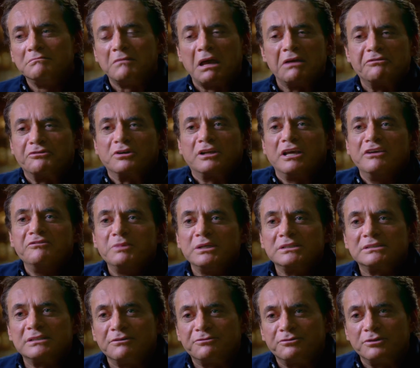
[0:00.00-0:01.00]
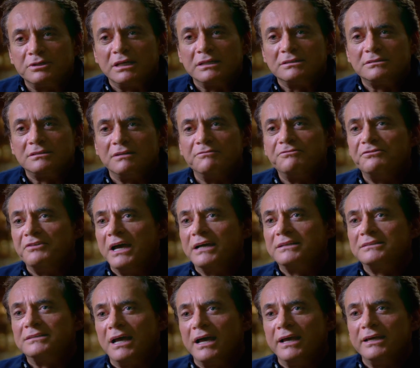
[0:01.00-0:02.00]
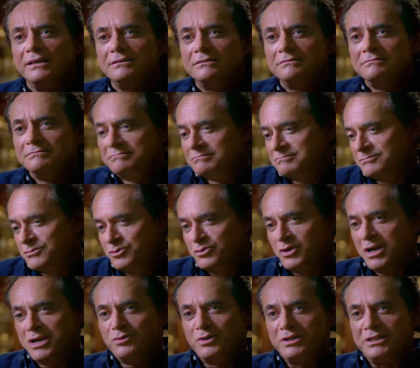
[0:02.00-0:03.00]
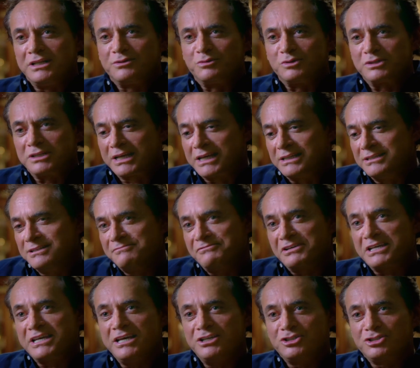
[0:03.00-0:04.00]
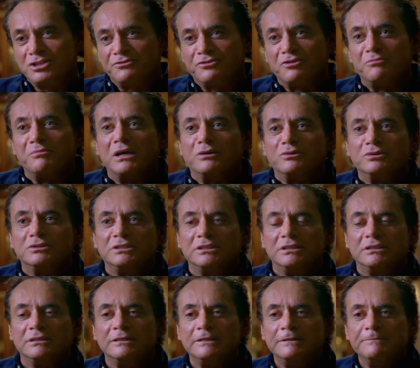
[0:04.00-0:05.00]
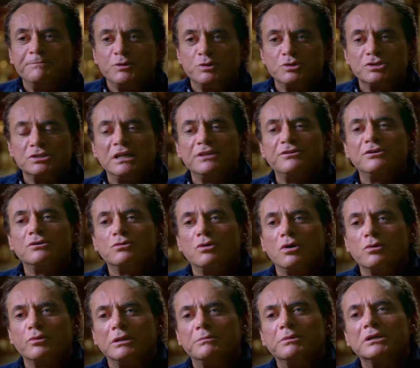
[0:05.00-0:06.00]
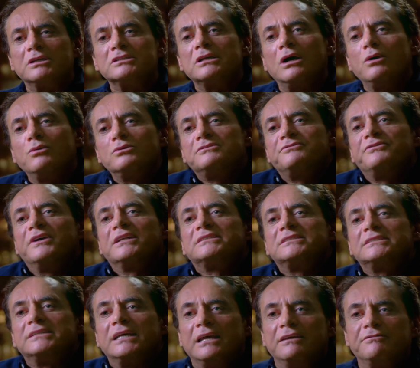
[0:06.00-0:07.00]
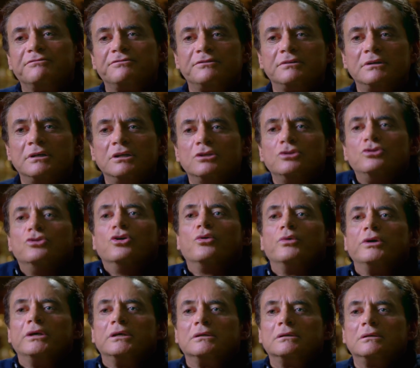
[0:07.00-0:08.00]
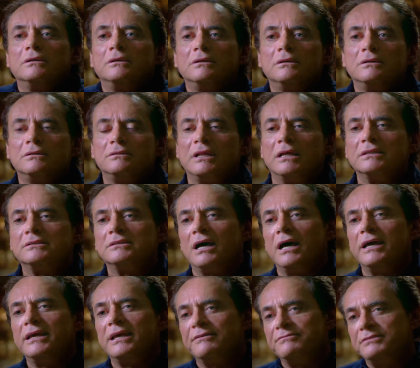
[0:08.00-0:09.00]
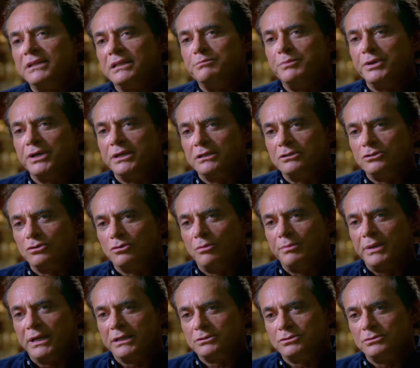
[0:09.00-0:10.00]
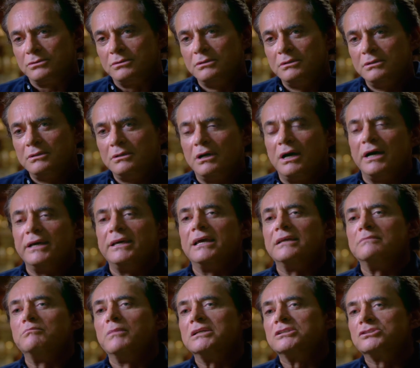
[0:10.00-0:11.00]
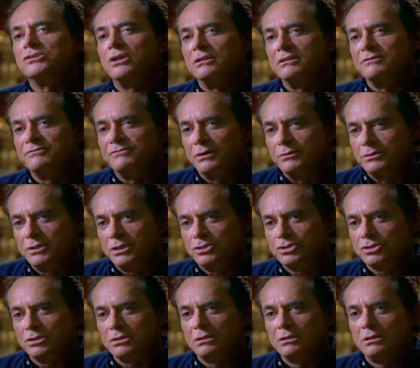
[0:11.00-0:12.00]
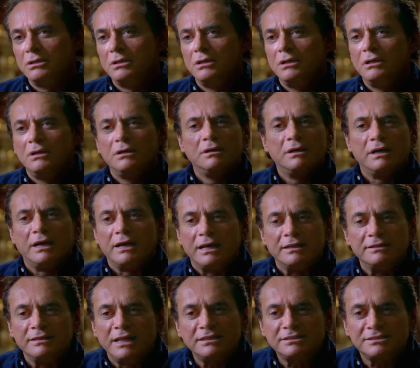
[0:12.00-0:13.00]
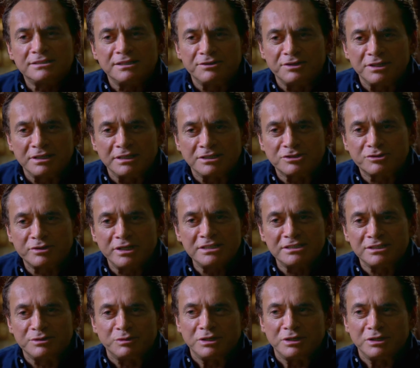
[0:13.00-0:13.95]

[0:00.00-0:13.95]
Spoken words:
I forgave myself for that. In fact, I ran with it. It was like a little vacation from my routine. There was nothing wrong with it because I always felt safe knowing that I have that bearing to go back to. I had my solid foundation. And that's the thing that's crazy.